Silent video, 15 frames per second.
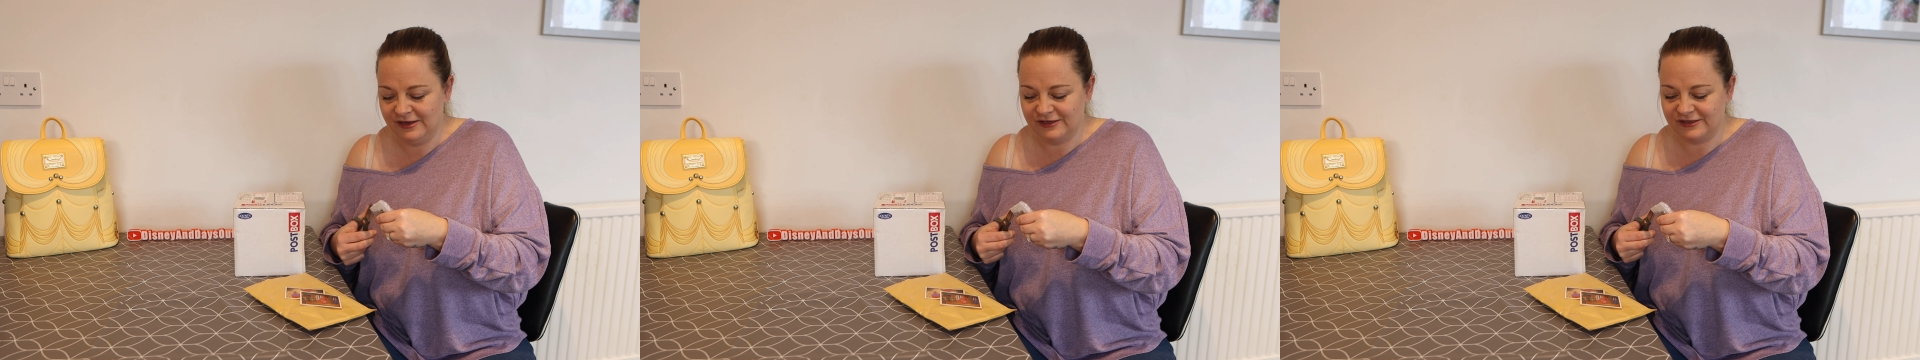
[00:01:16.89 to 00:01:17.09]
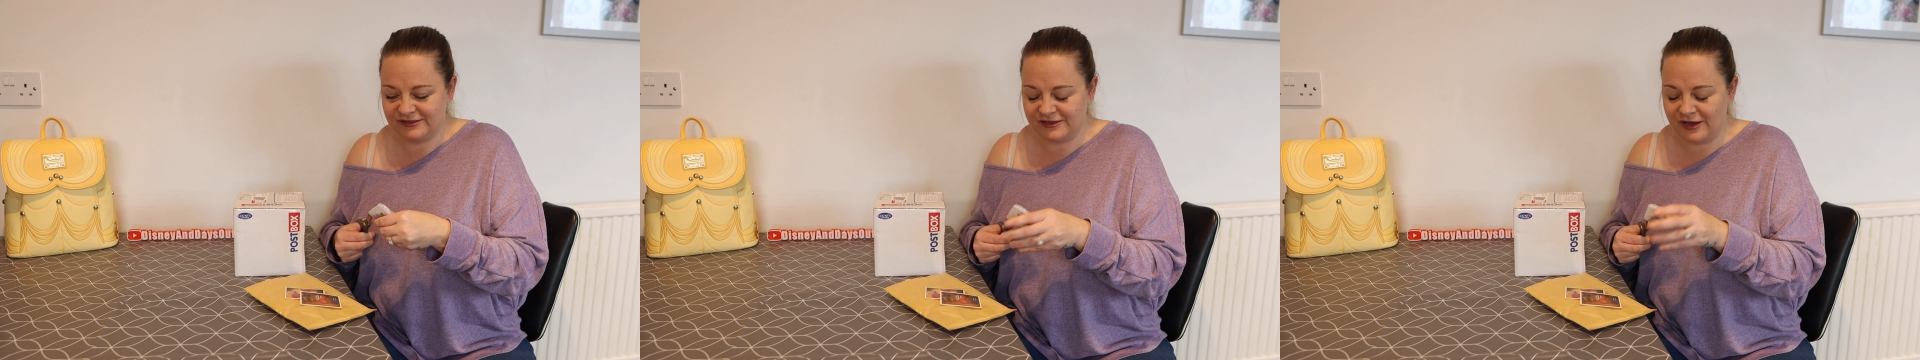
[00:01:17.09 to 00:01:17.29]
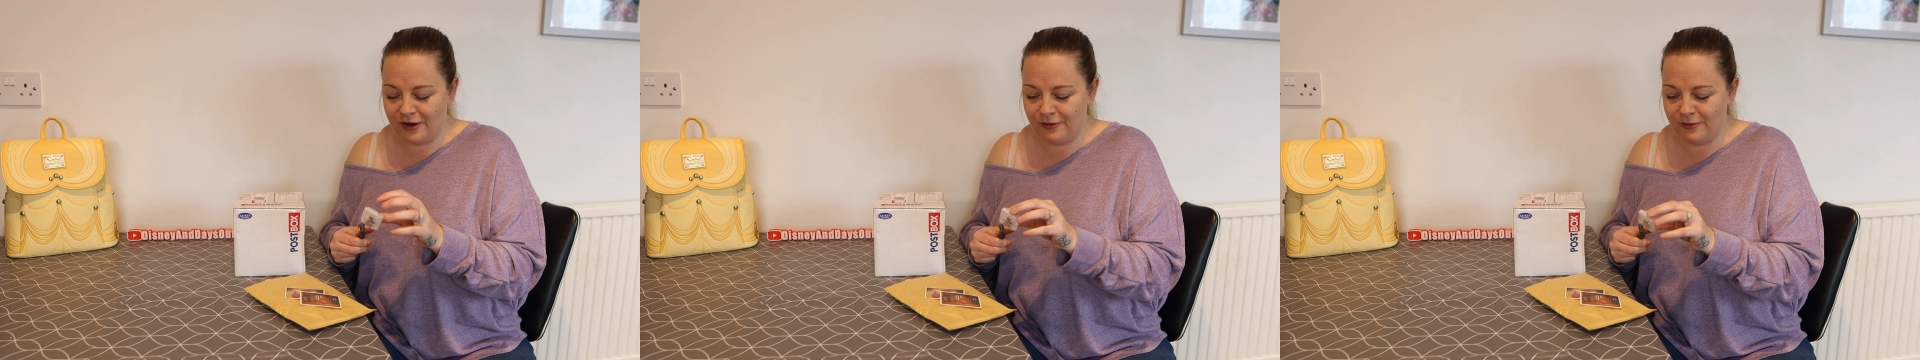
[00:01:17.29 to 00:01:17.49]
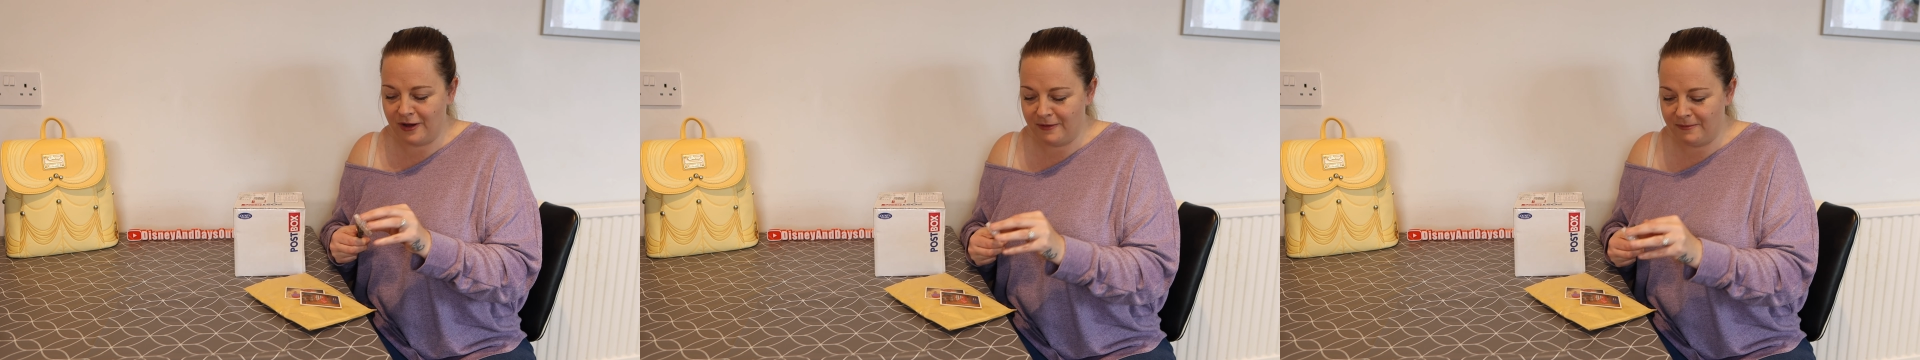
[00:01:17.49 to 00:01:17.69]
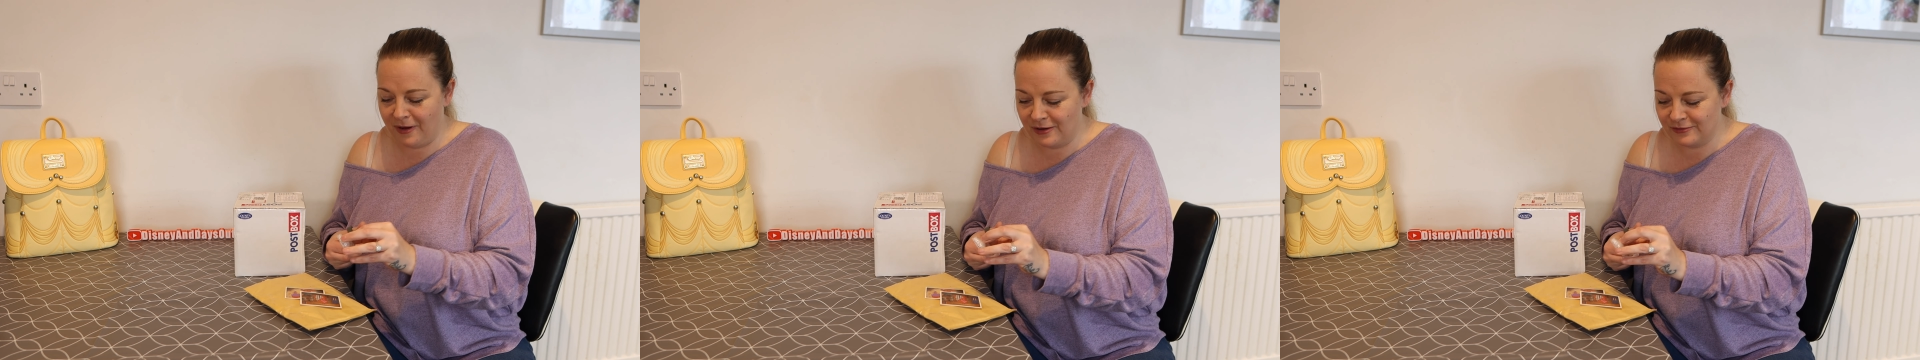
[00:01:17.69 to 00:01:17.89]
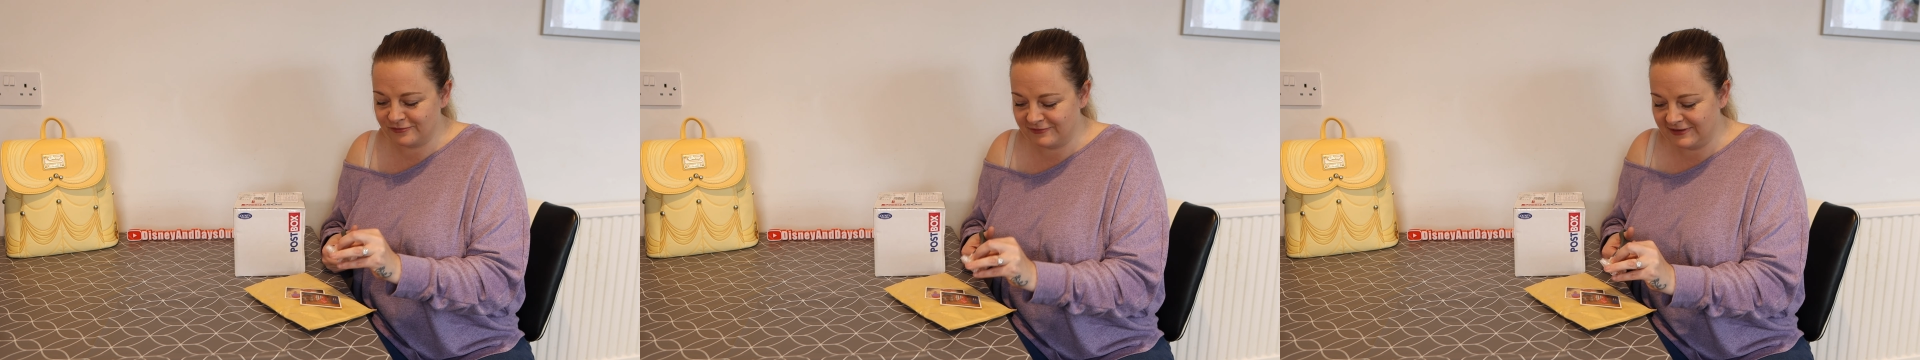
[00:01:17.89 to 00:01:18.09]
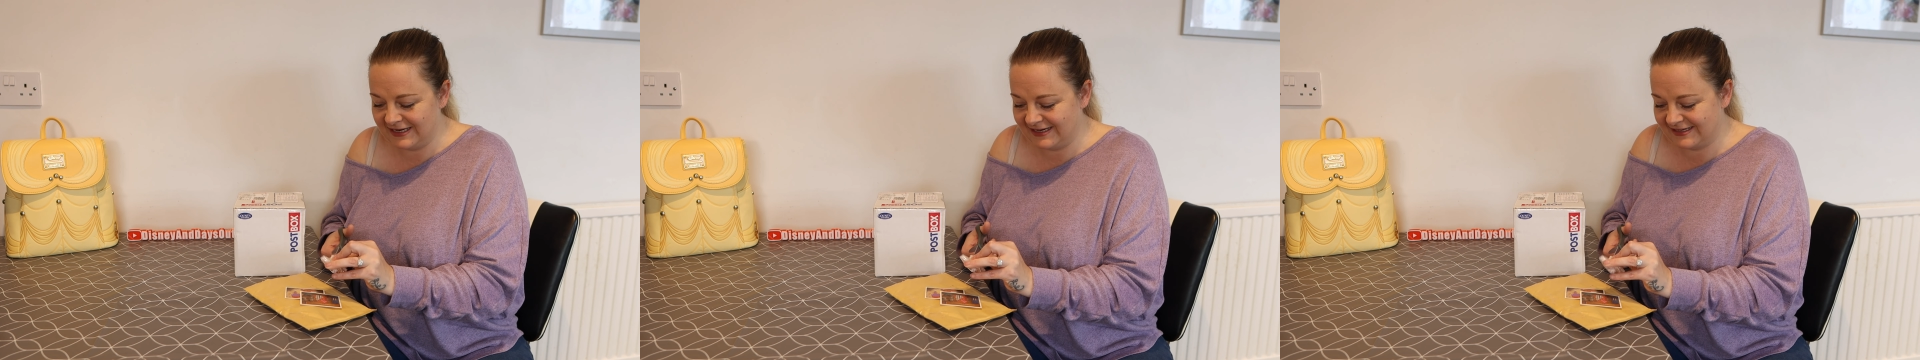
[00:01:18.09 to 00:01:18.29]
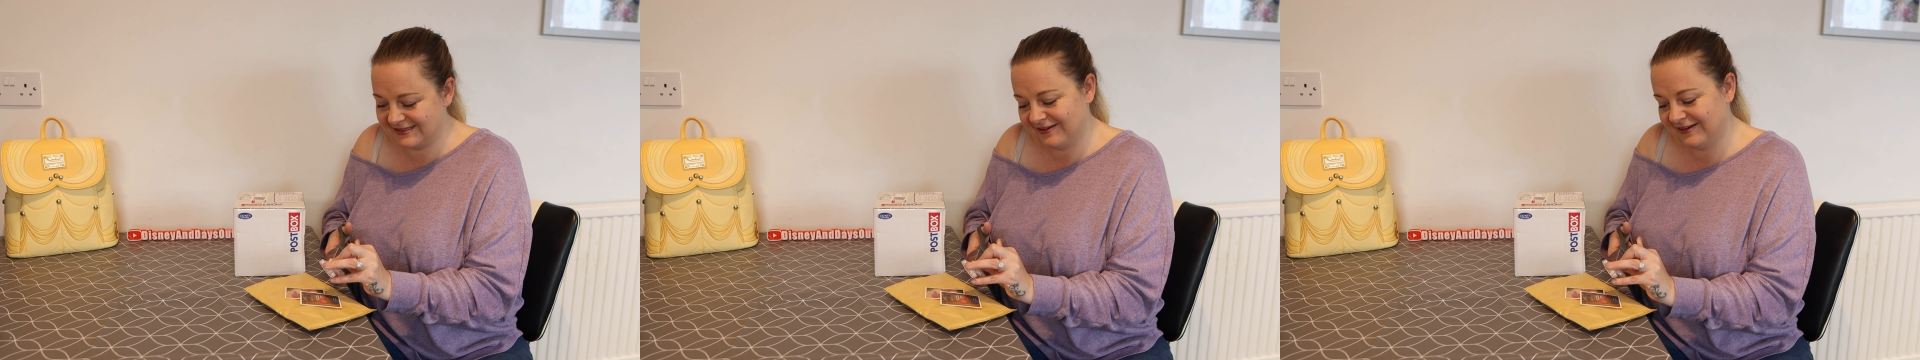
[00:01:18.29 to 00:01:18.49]
so um, I was really
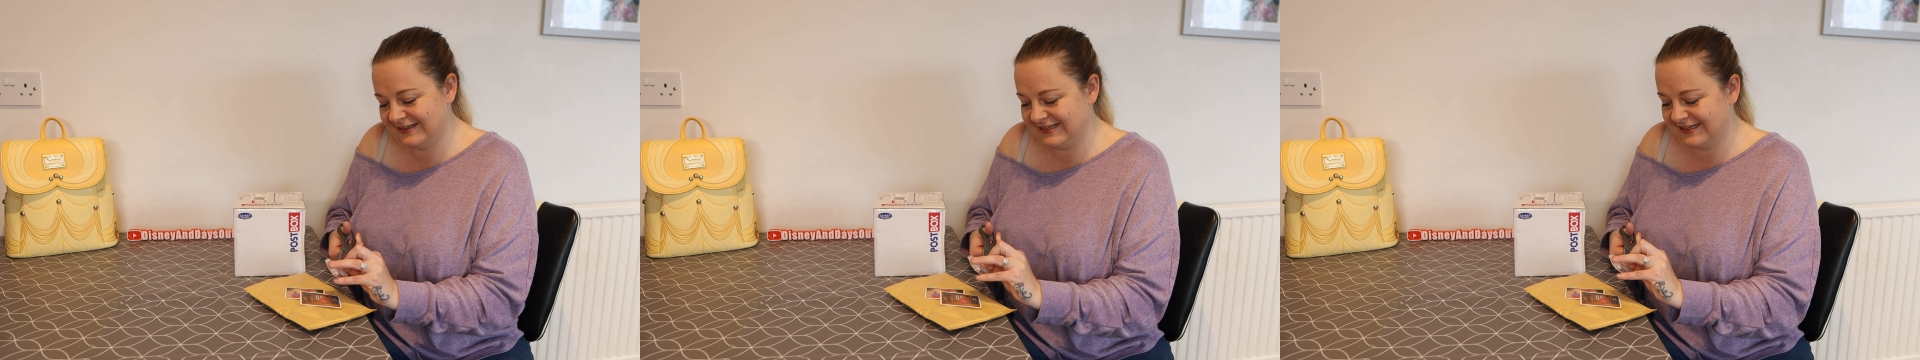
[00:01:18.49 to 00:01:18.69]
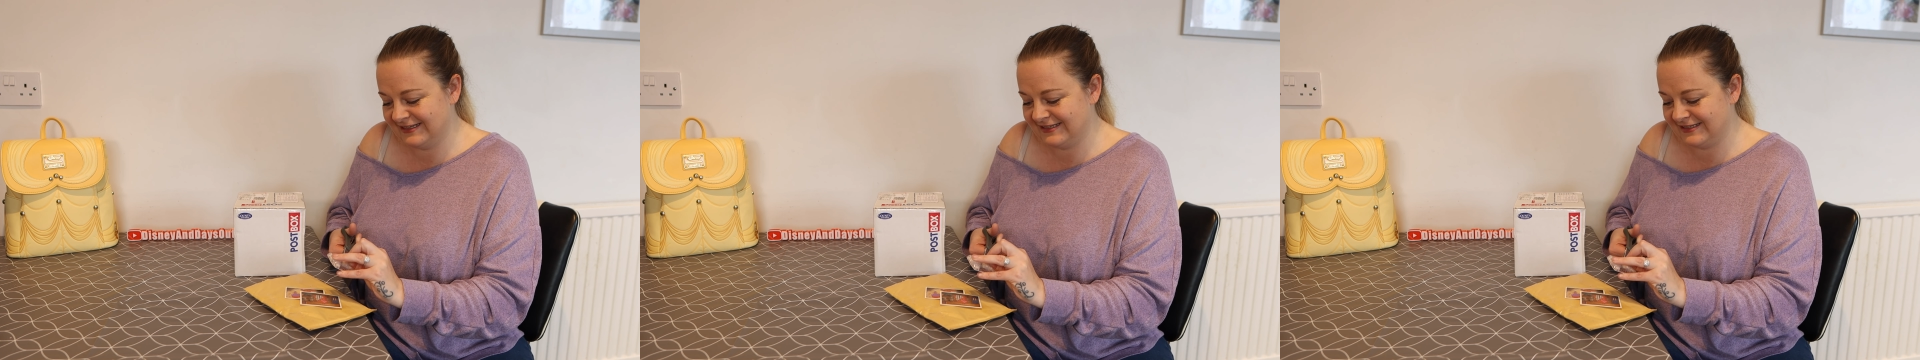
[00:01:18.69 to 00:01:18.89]
excited